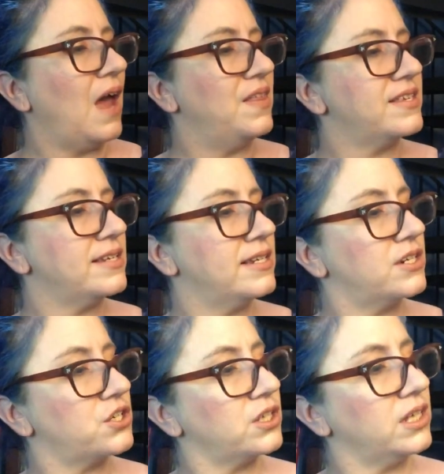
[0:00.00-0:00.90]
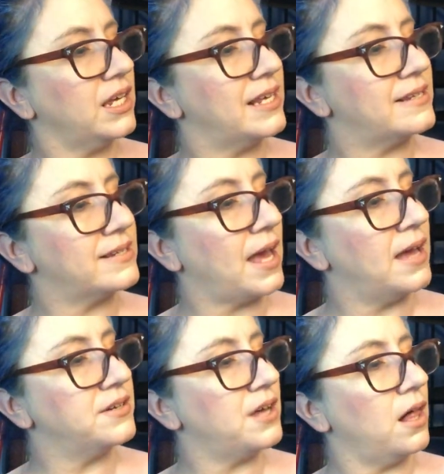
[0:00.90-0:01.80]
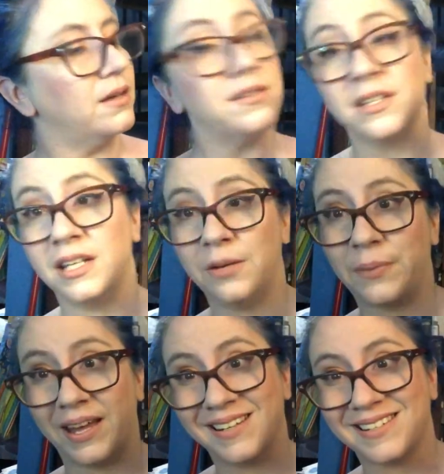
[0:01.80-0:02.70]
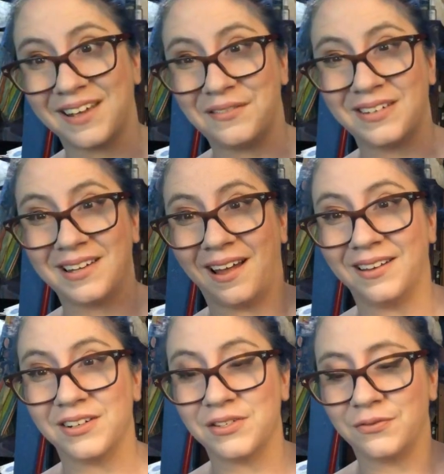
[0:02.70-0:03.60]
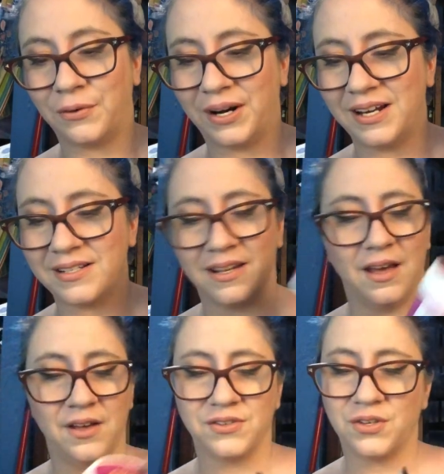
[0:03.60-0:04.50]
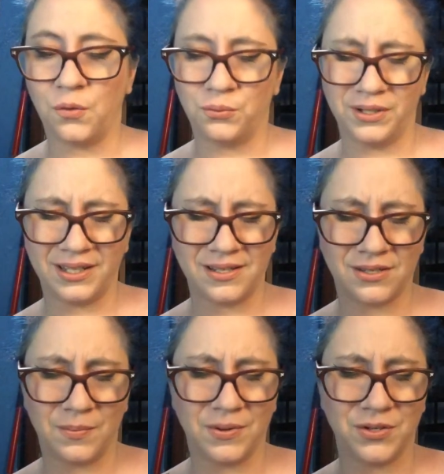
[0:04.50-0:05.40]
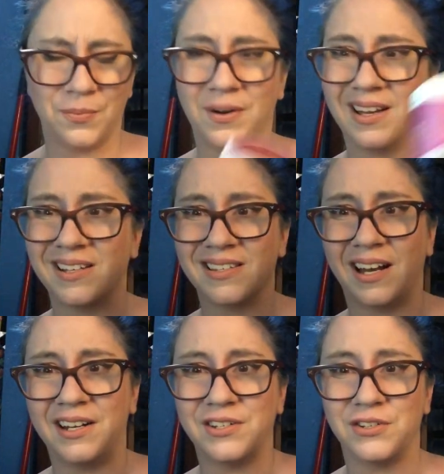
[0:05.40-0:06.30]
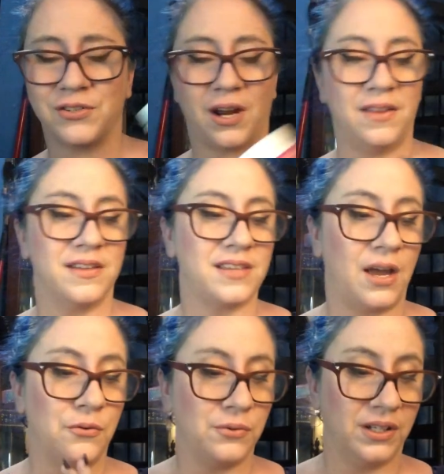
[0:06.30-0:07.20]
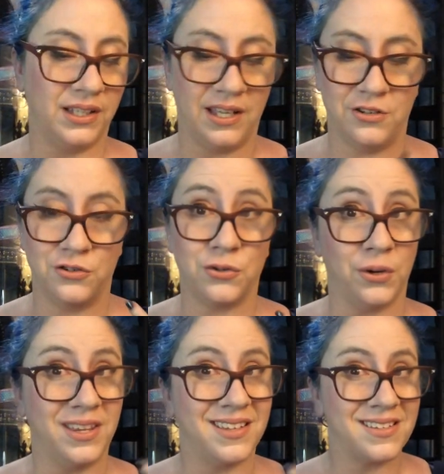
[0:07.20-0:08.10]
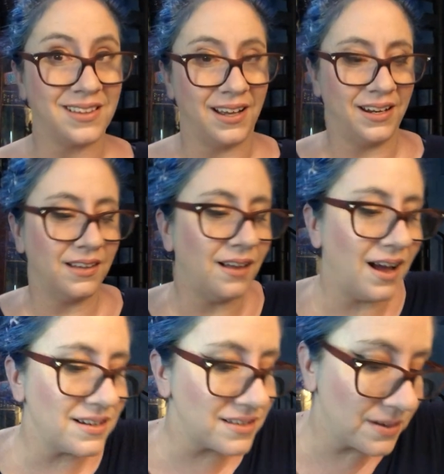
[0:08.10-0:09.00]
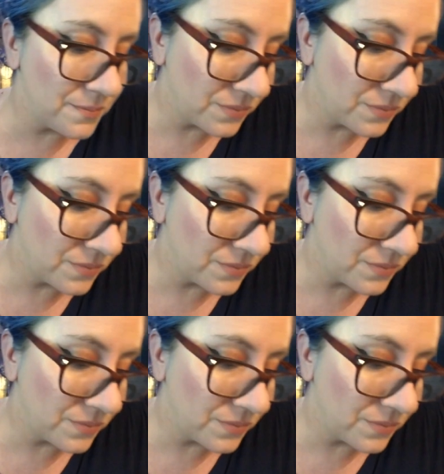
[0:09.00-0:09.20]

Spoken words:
And this initially is $10 and he paid $7 for it. So really super duper excited to try this. I really enjoy this line a lot.